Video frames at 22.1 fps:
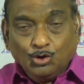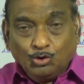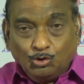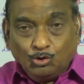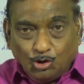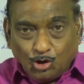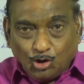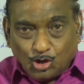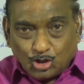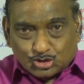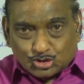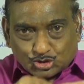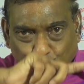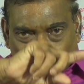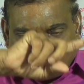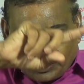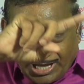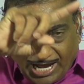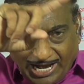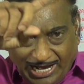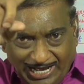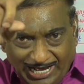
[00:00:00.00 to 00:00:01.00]
goes to
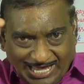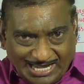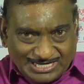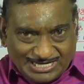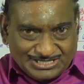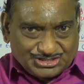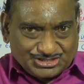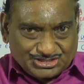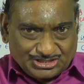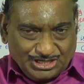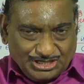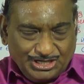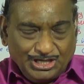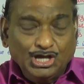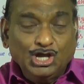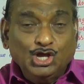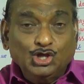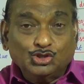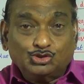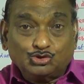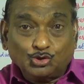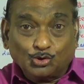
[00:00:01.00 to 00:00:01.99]
the lungs
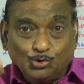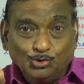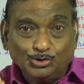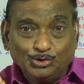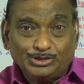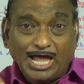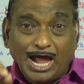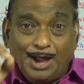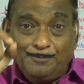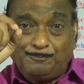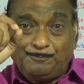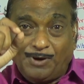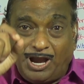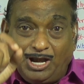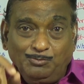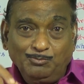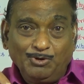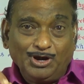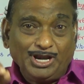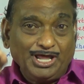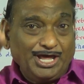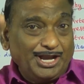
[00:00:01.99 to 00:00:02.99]
through the
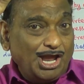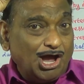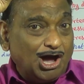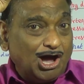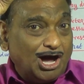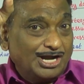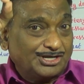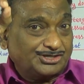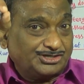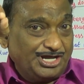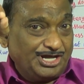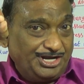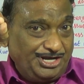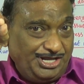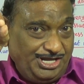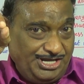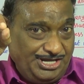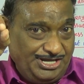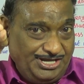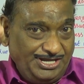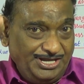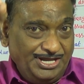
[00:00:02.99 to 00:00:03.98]
pulmonary
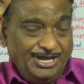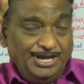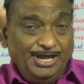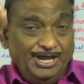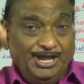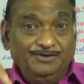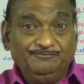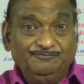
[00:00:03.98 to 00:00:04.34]
artery.